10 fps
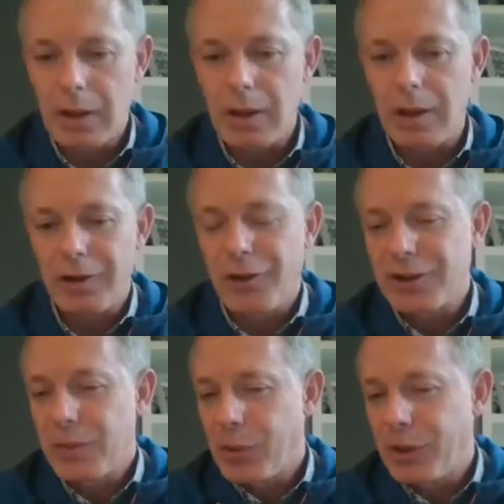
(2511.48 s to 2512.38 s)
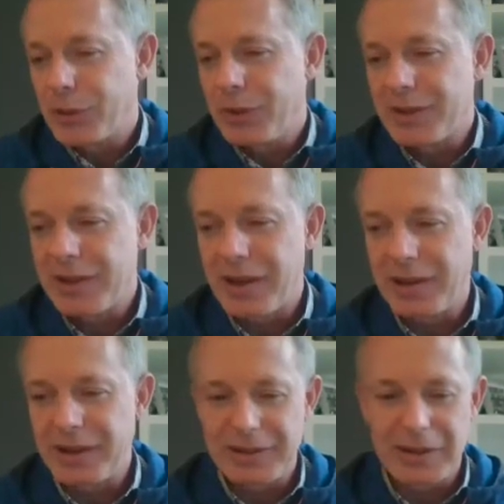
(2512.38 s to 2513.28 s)
across the board, we
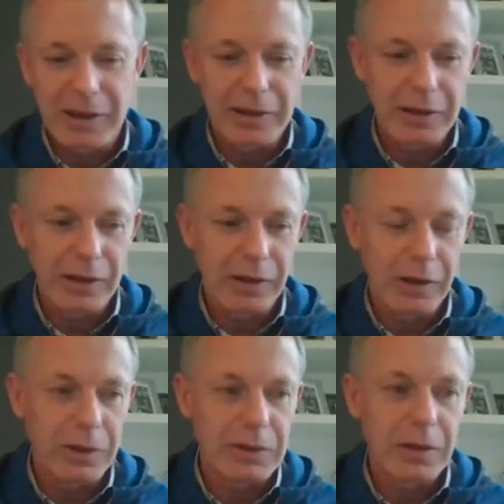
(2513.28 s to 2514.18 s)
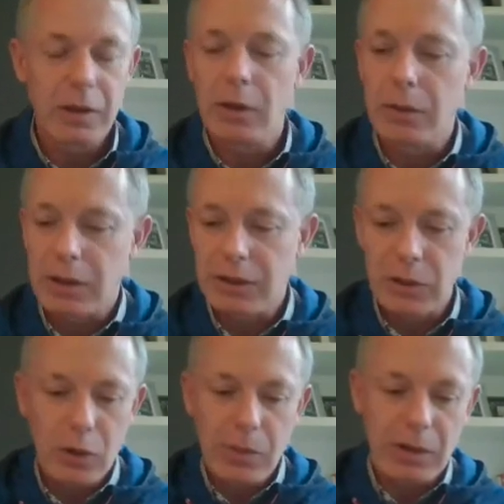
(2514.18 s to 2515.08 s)
say internally, it's the
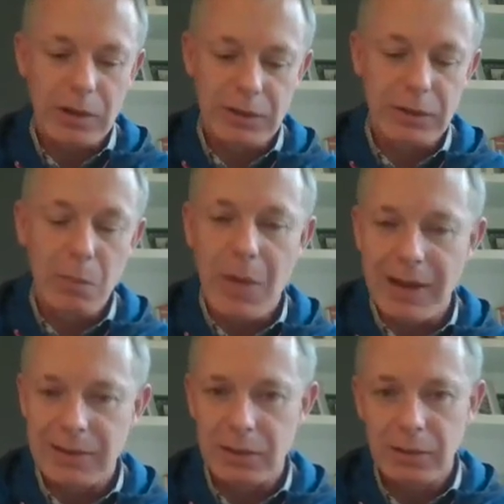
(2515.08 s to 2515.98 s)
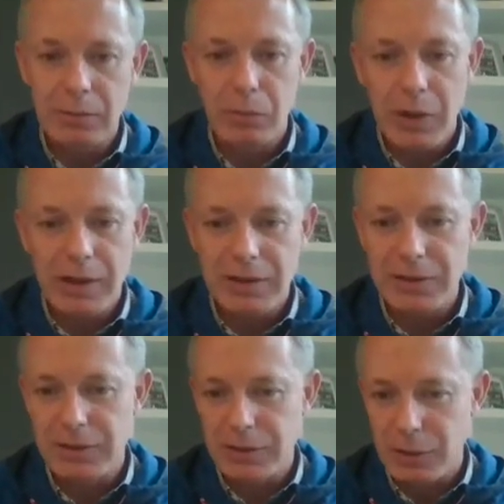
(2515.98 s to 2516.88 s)
consumer is demanding
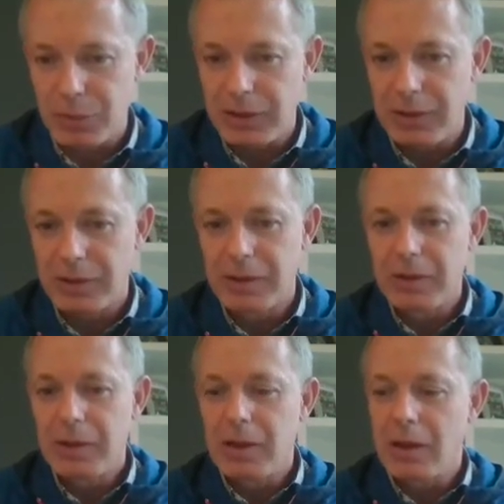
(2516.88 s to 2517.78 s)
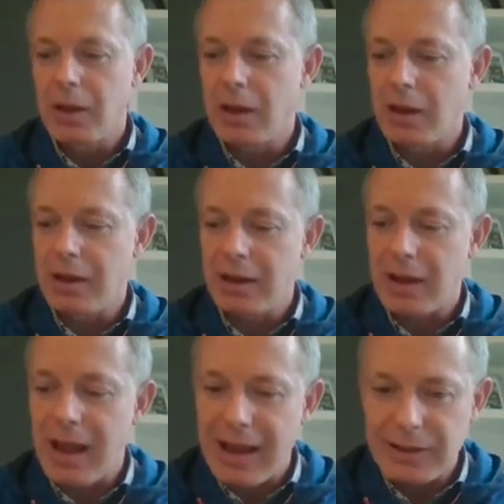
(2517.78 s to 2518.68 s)
brands to be
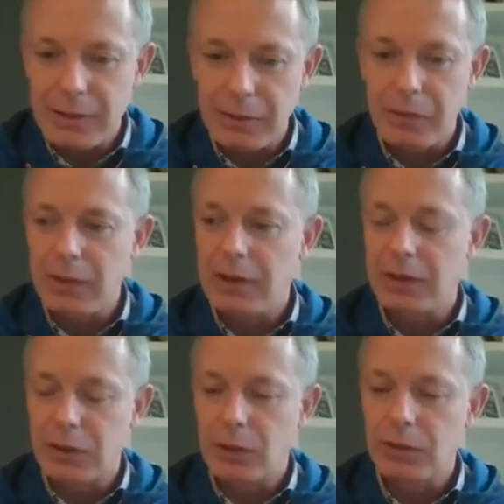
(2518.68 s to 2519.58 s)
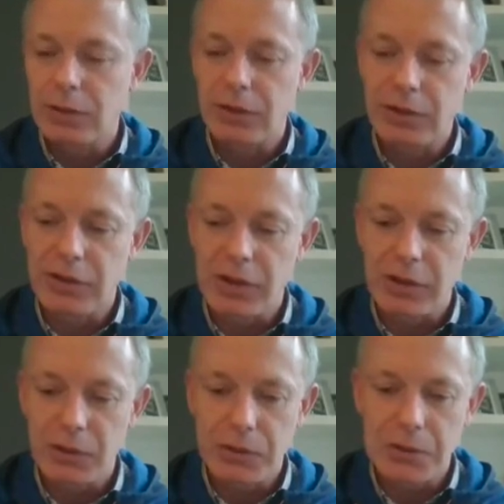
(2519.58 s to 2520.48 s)
active in social justice
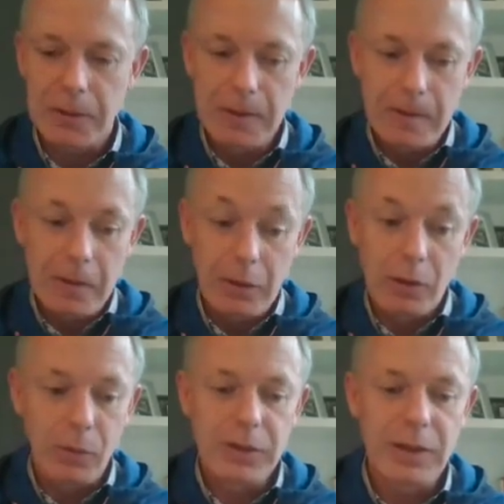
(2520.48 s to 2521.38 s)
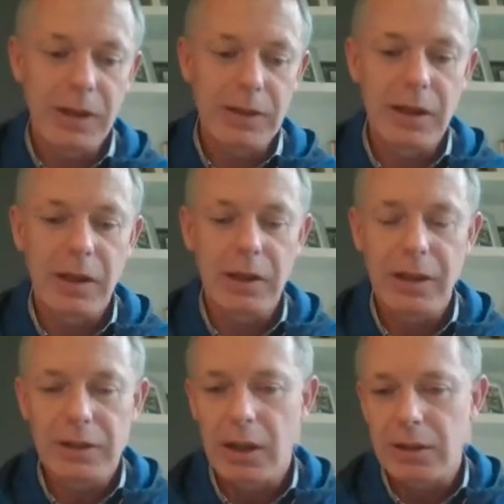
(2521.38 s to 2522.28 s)
issues. We say
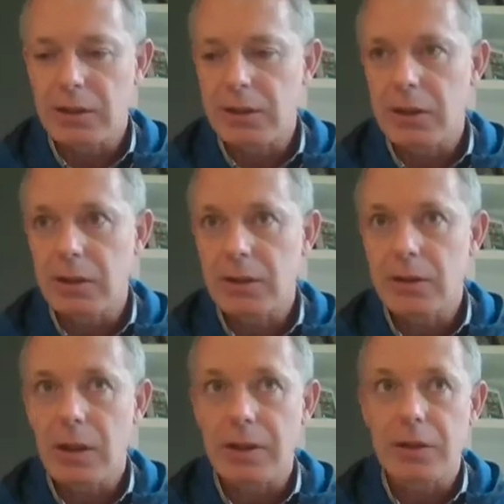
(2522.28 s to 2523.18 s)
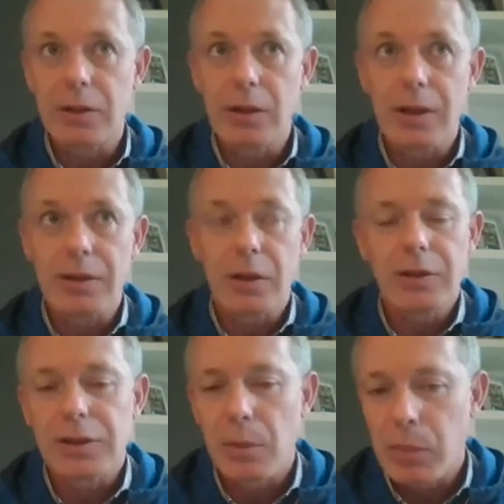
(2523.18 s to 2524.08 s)
internally, it's
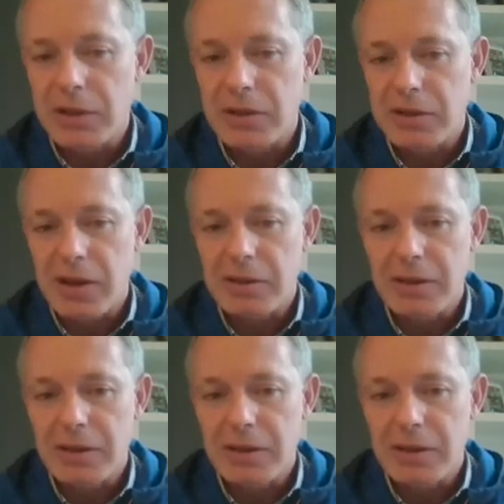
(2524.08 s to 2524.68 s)
not just a business